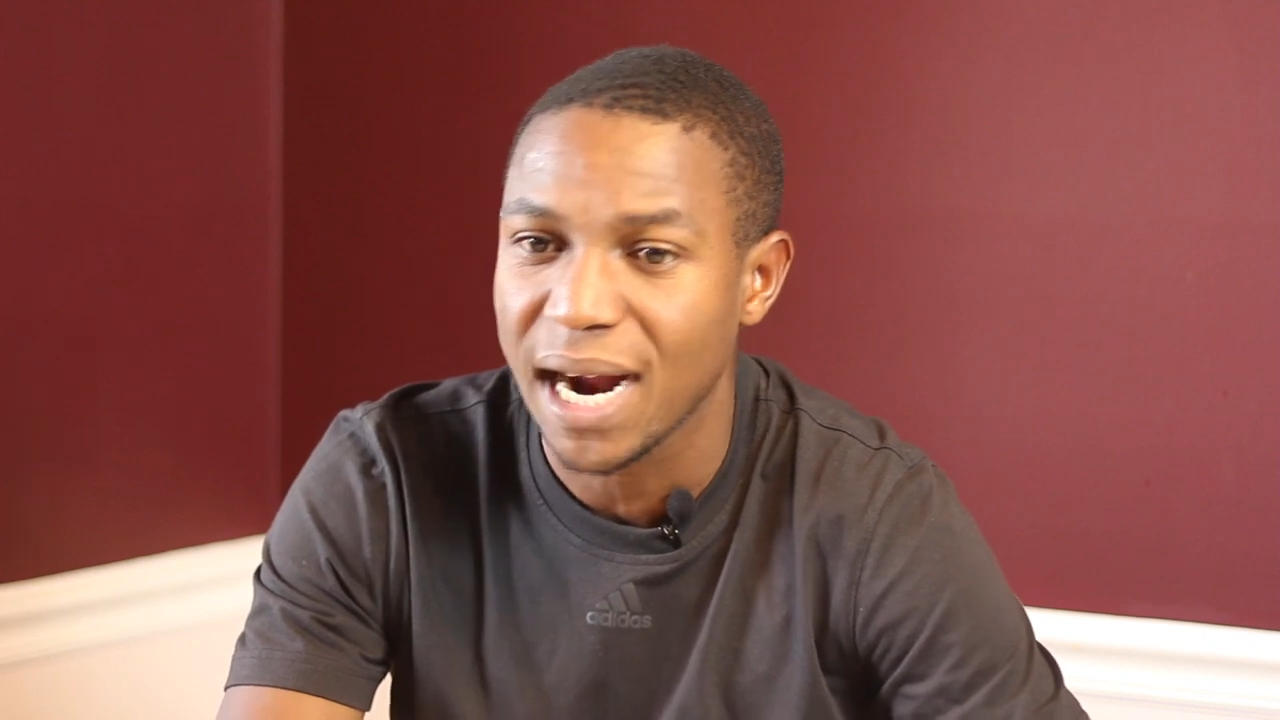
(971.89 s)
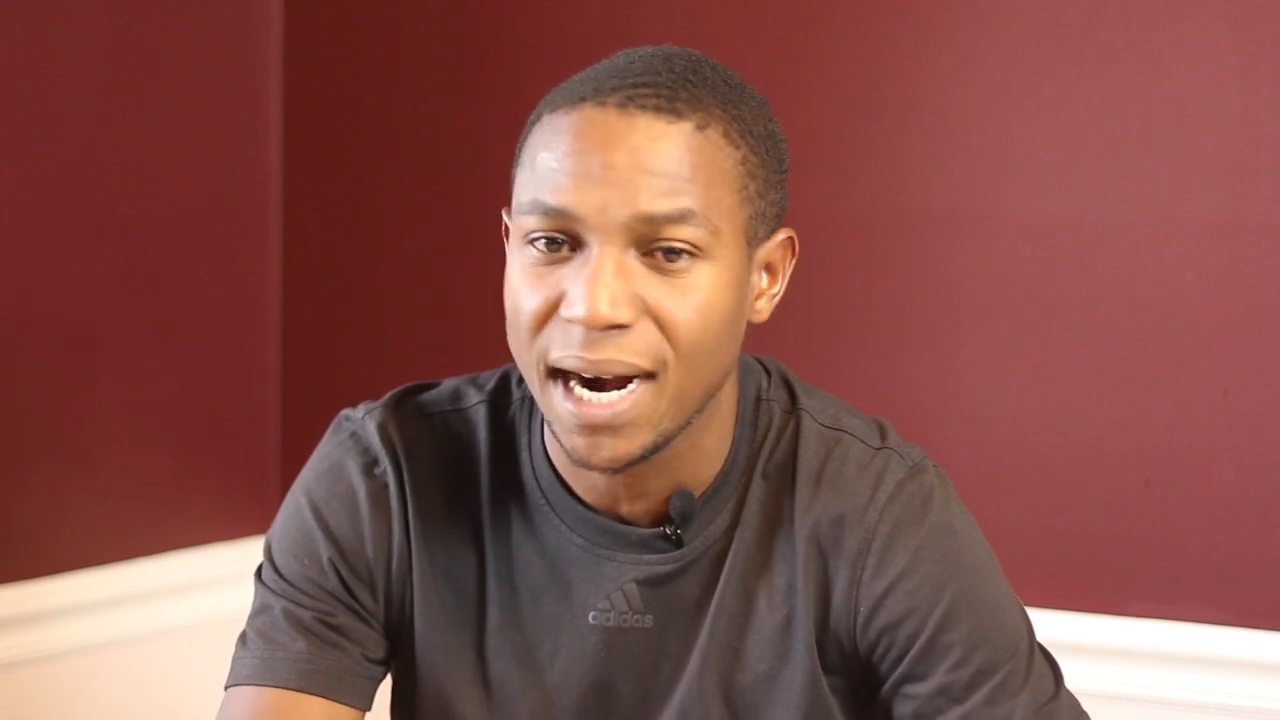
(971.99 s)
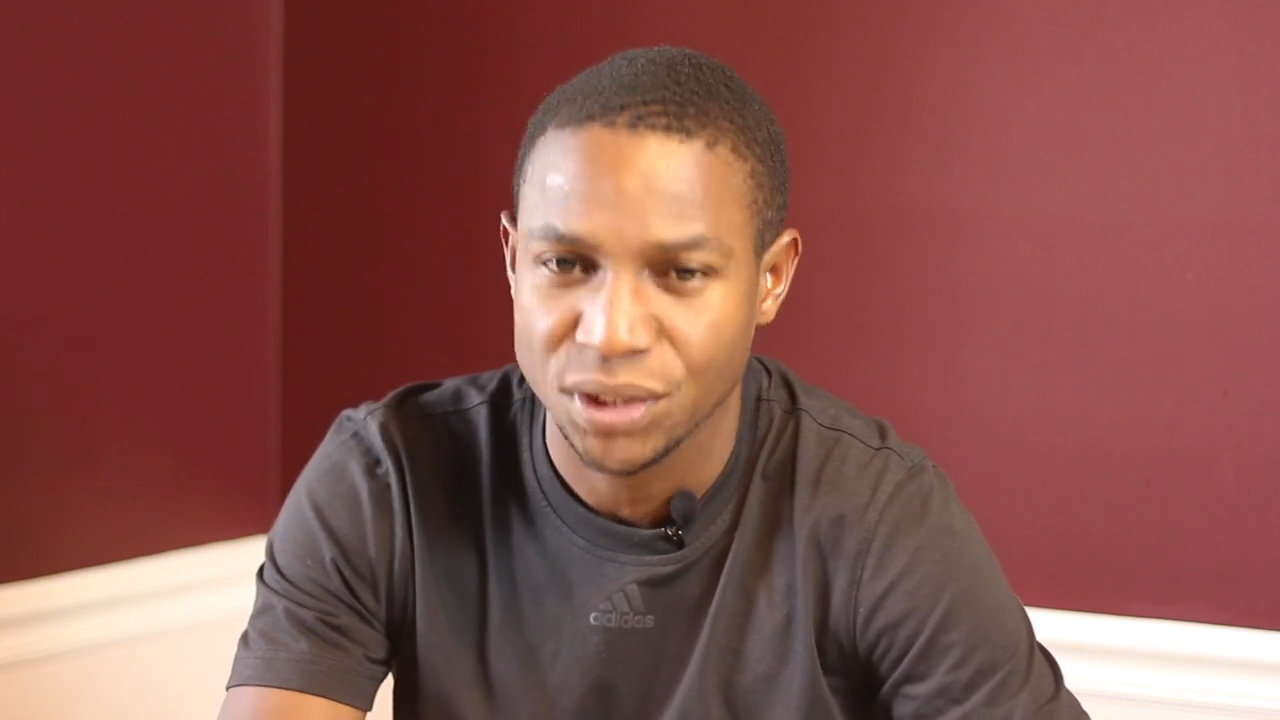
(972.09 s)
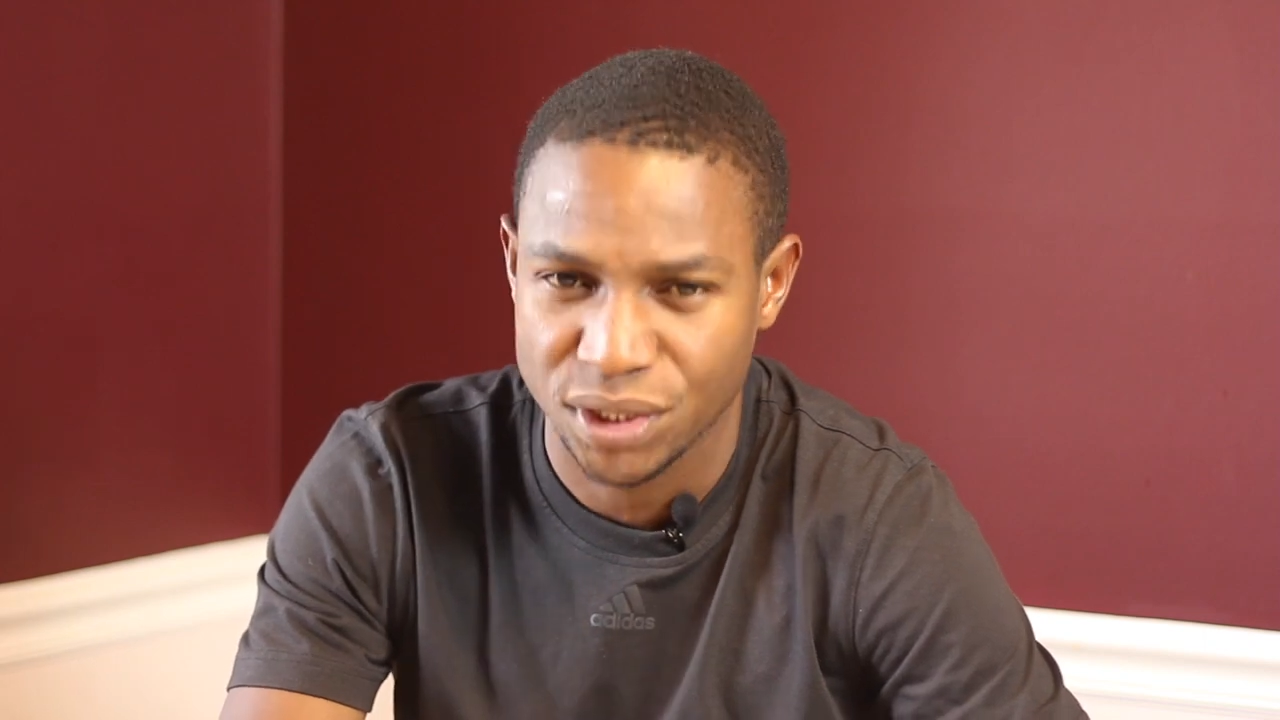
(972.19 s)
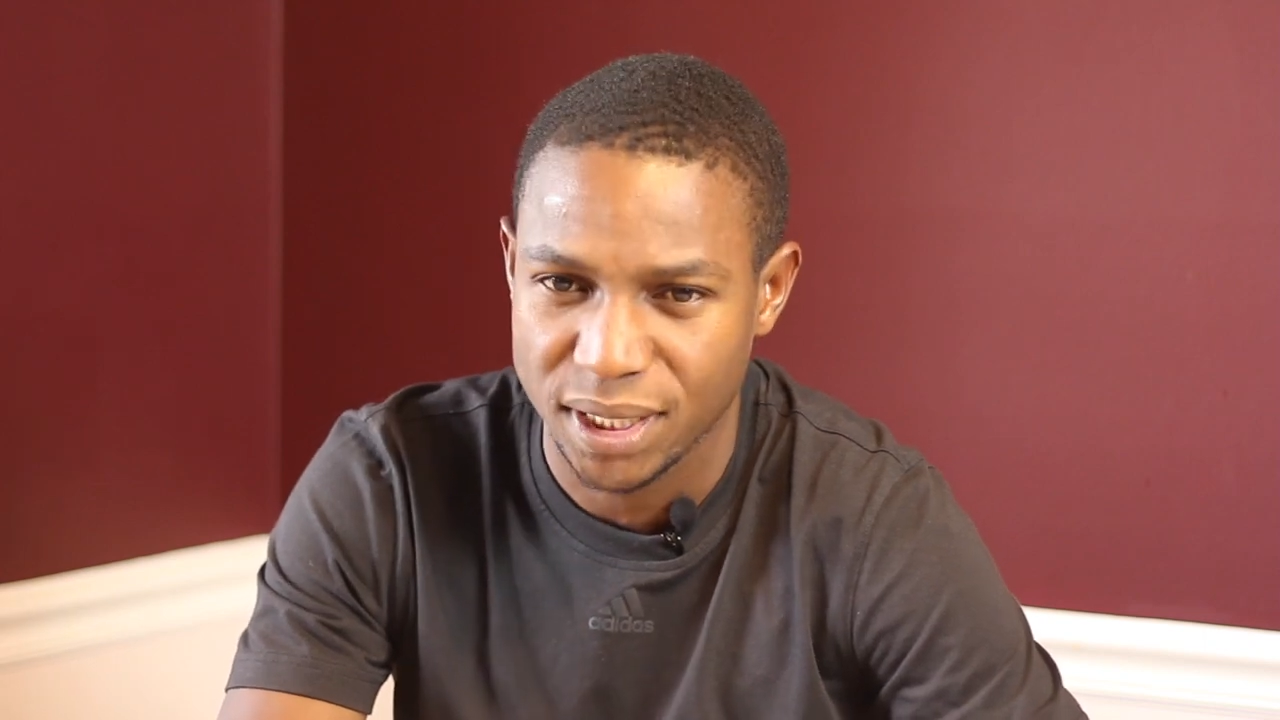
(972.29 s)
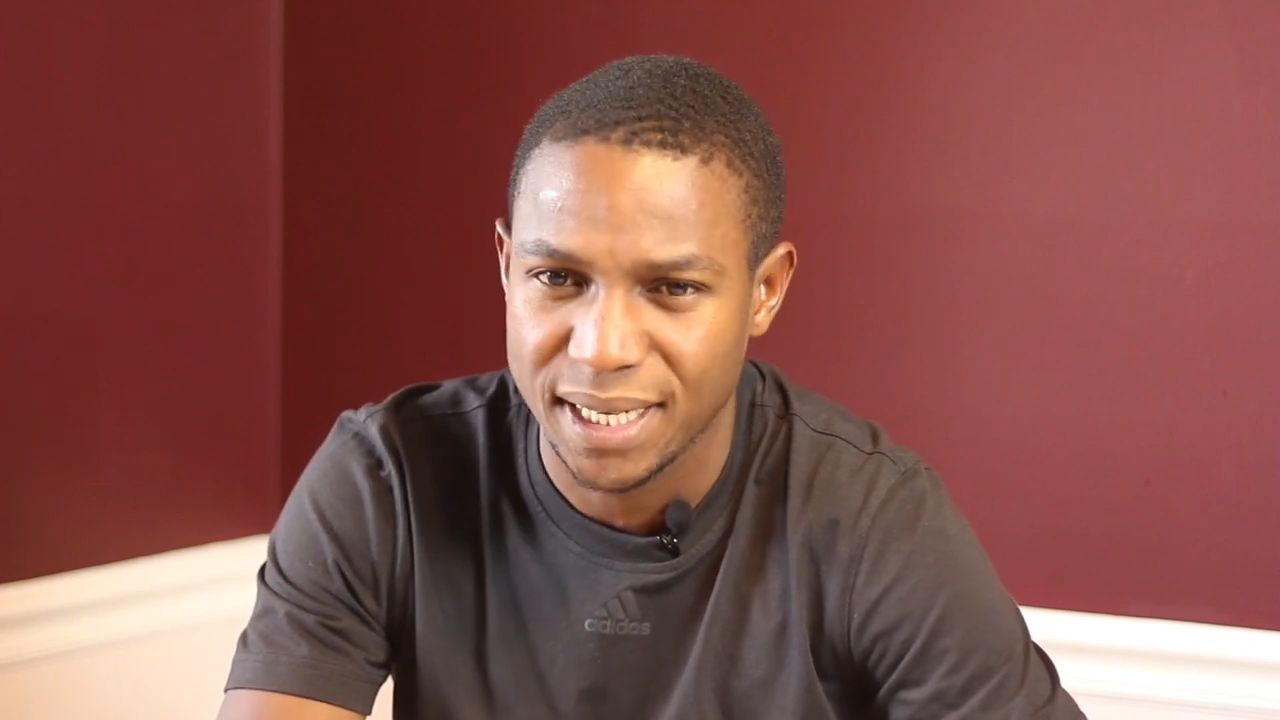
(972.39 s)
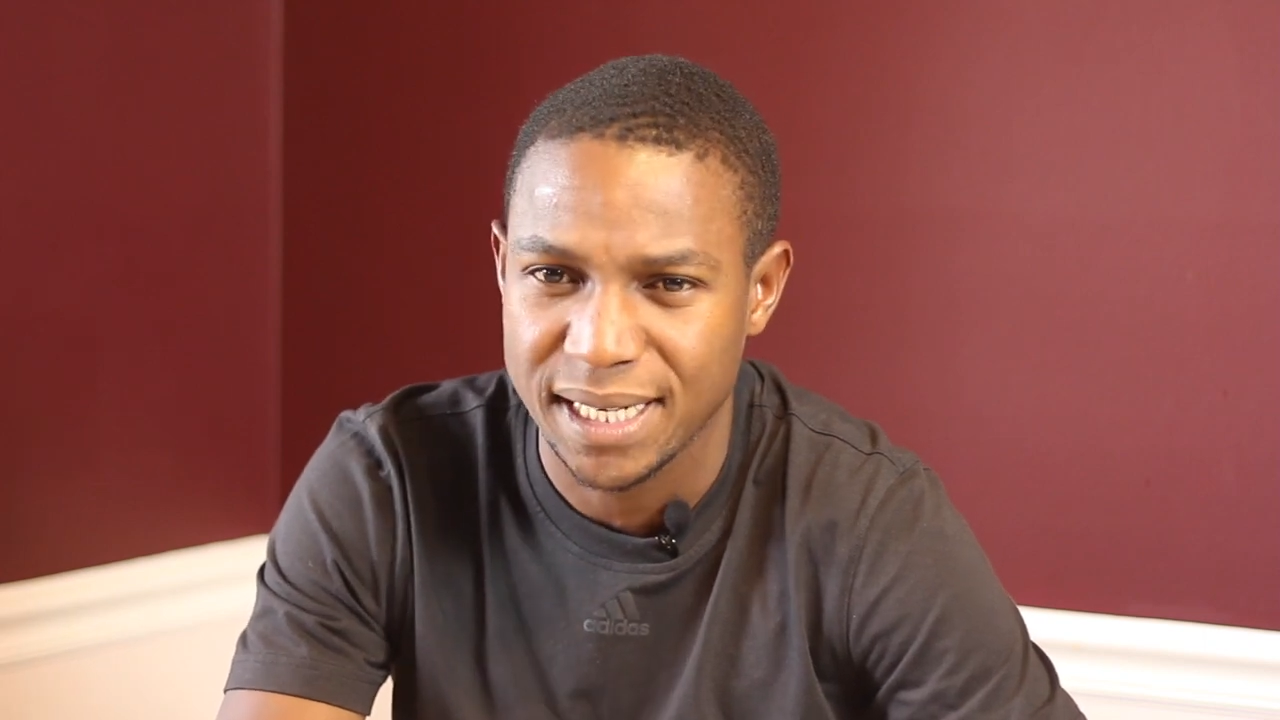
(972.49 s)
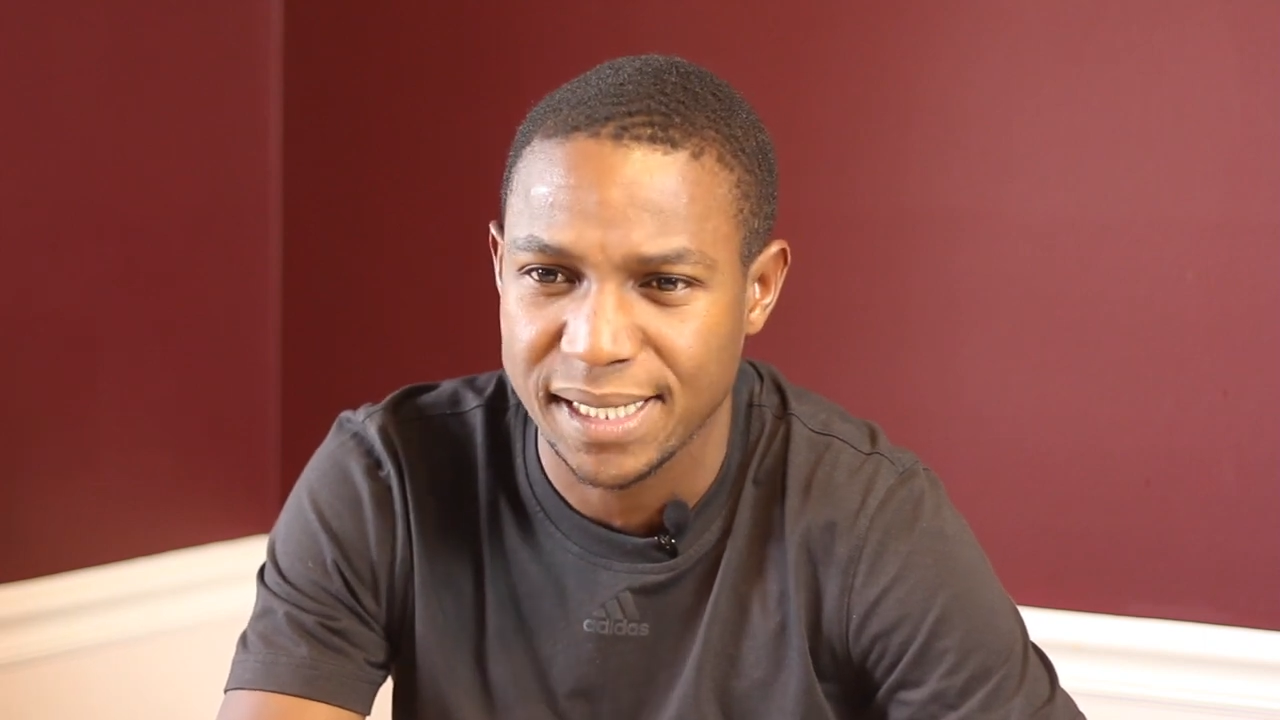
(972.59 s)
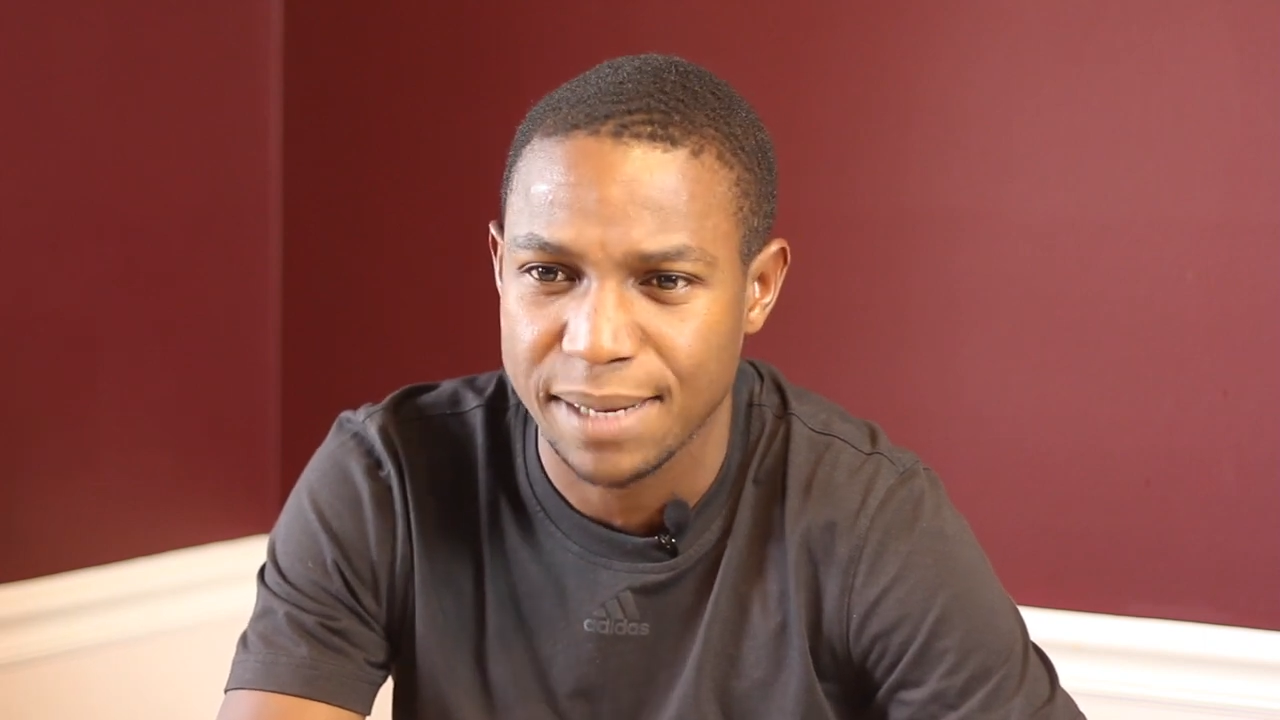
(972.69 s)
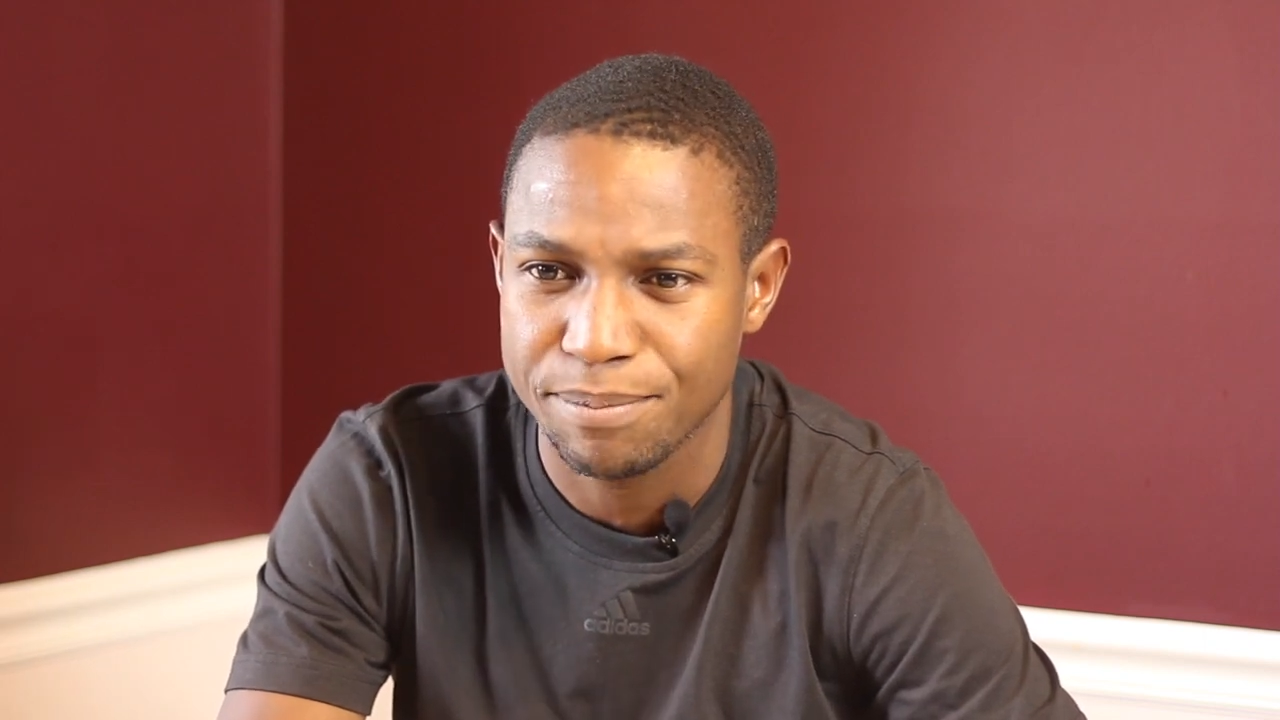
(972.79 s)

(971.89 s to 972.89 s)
Culture is a